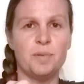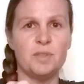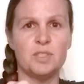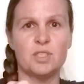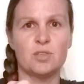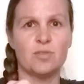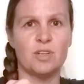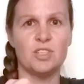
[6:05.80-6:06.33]
and
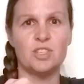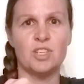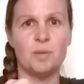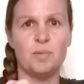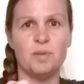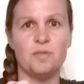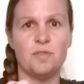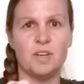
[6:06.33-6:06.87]
scrunched
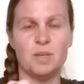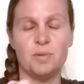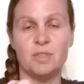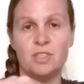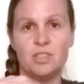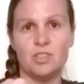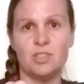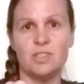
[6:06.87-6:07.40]
up in funny
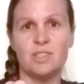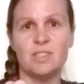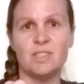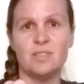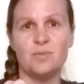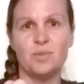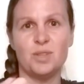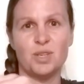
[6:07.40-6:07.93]
positions
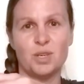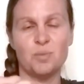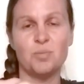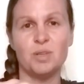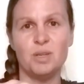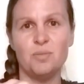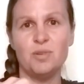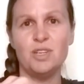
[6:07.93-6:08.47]
with a
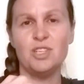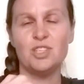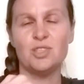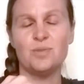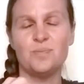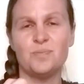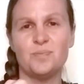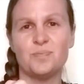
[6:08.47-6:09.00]
complete breech,
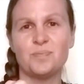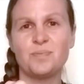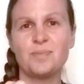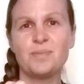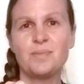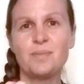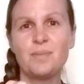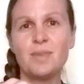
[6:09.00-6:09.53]

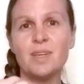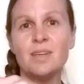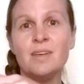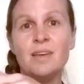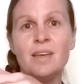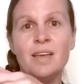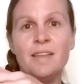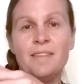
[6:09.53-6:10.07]

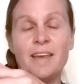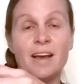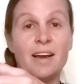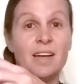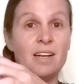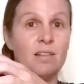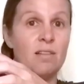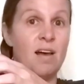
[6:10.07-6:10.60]
that
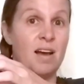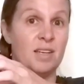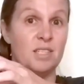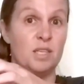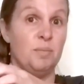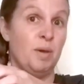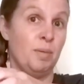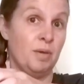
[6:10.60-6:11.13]
kind of locks
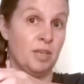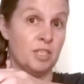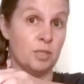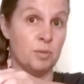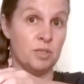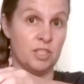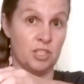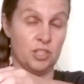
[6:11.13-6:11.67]
the baby into
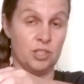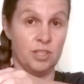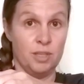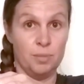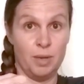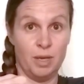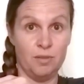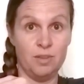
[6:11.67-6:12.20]
position in the
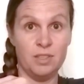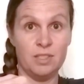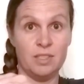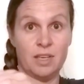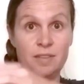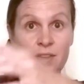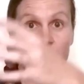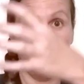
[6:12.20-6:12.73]
pelvis.
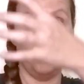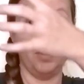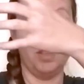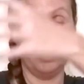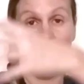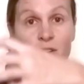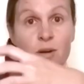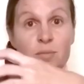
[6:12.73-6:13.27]
And then when
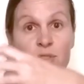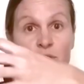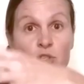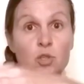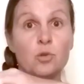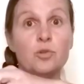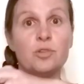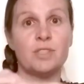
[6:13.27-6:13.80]
the arms and
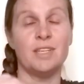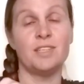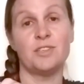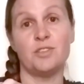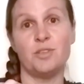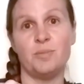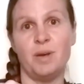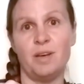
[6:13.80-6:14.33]
shoulders enter
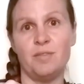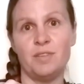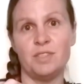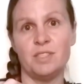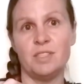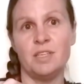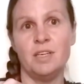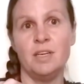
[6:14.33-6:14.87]
the
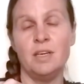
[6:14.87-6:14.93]
pelvis,